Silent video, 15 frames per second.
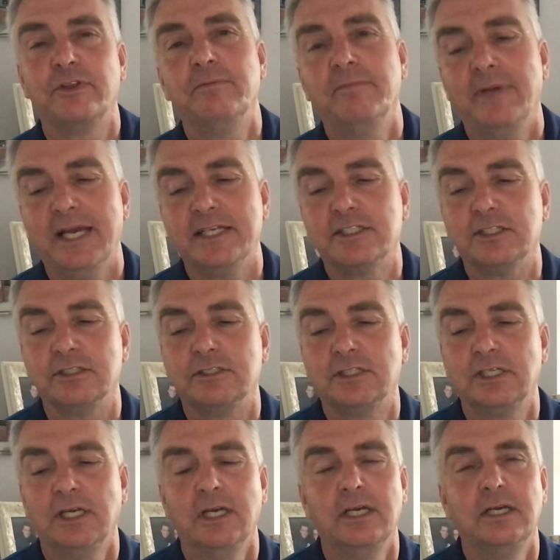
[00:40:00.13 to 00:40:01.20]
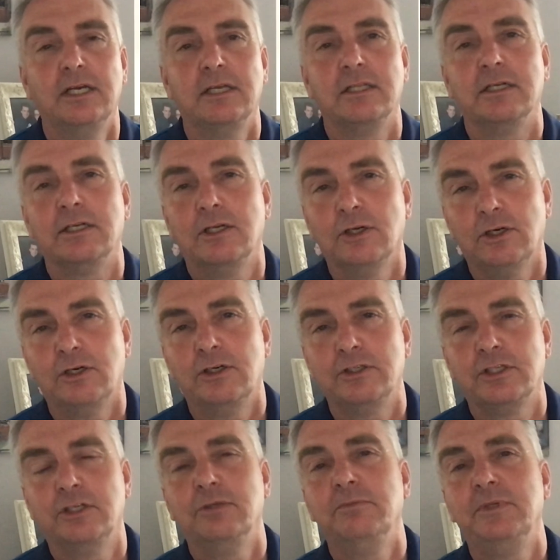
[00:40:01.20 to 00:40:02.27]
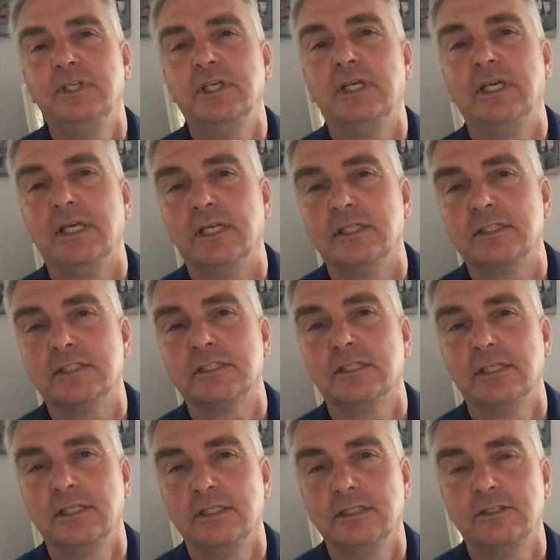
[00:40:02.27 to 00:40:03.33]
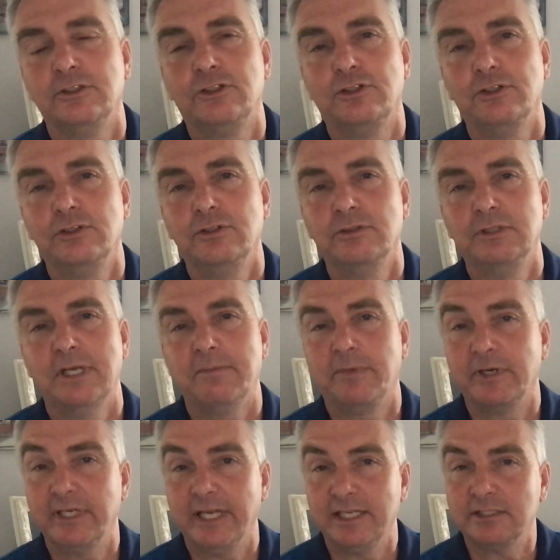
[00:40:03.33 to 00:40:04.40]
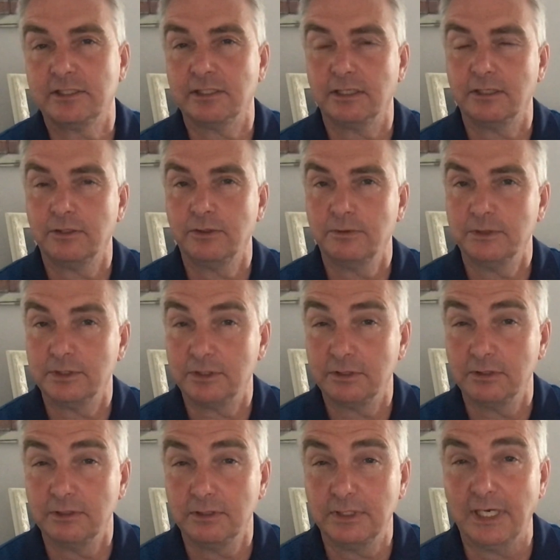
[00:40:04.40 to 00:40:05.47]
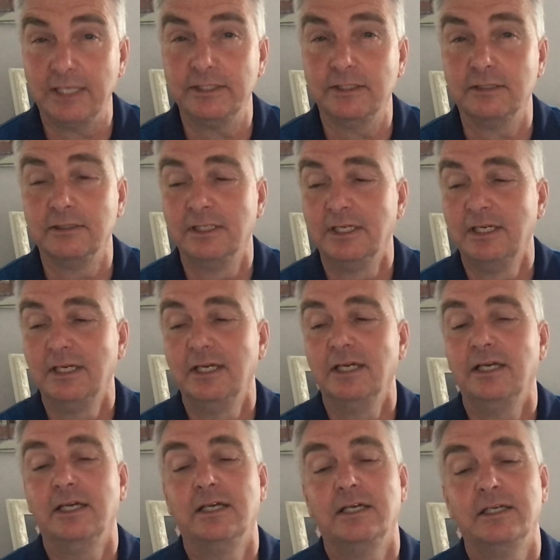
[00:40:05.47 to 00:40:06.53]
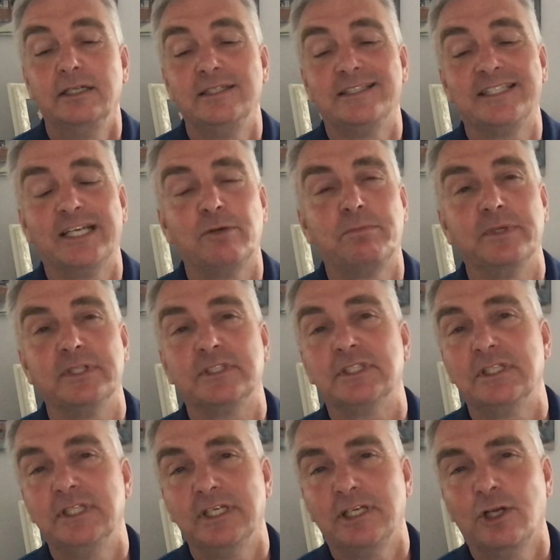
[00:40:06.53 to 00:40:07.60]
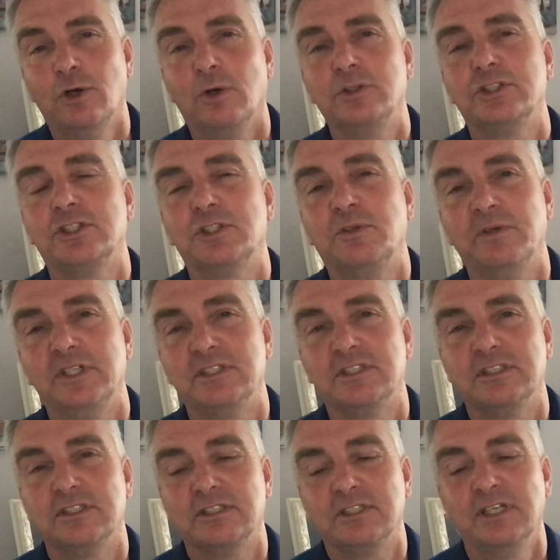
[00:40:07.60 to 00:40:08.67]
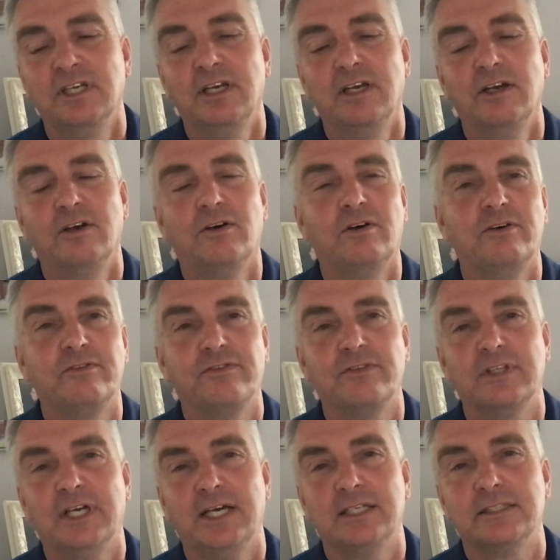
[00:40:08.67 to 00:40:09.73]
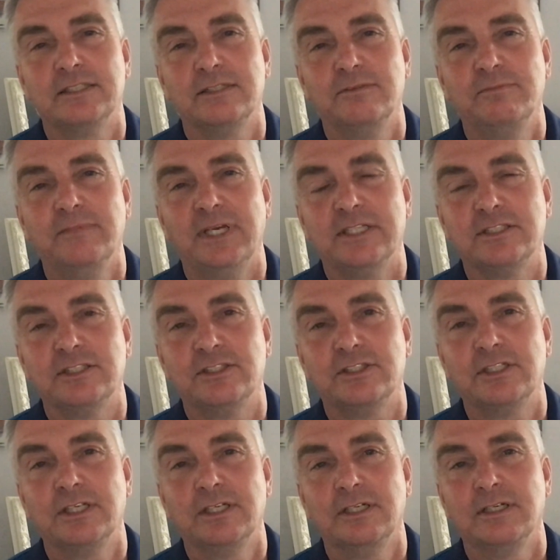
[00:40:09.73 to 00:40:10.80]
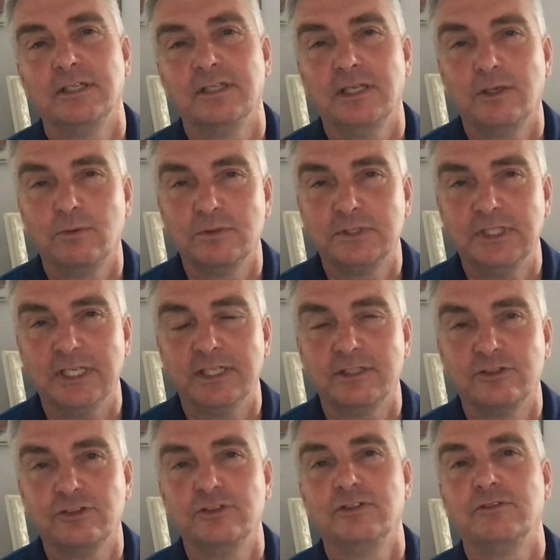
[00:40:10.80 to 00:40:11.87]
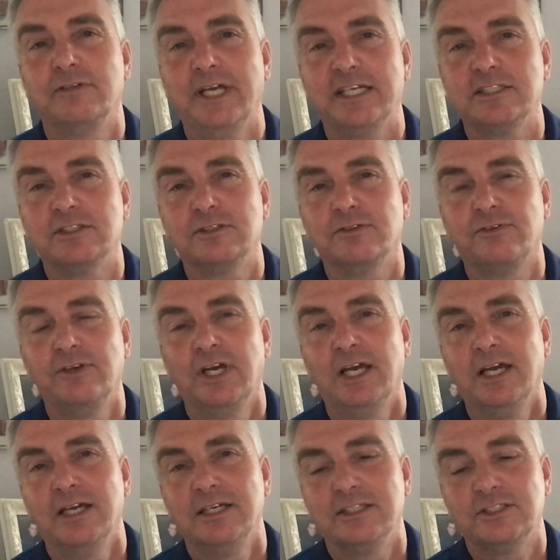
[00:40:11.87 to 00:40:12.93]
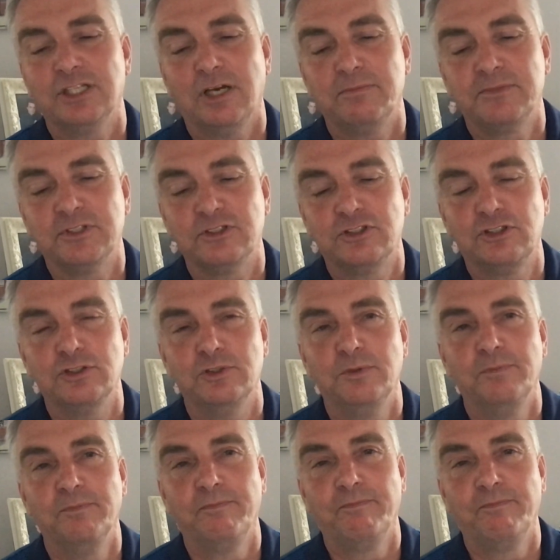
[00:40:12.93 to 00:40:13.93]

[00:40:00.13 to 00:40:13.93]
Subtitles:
the message that God communicates to Nebuchadnezzar, and to which Daniel interprets, and the consequences of that message. And that will take us through the rest of chapter 2.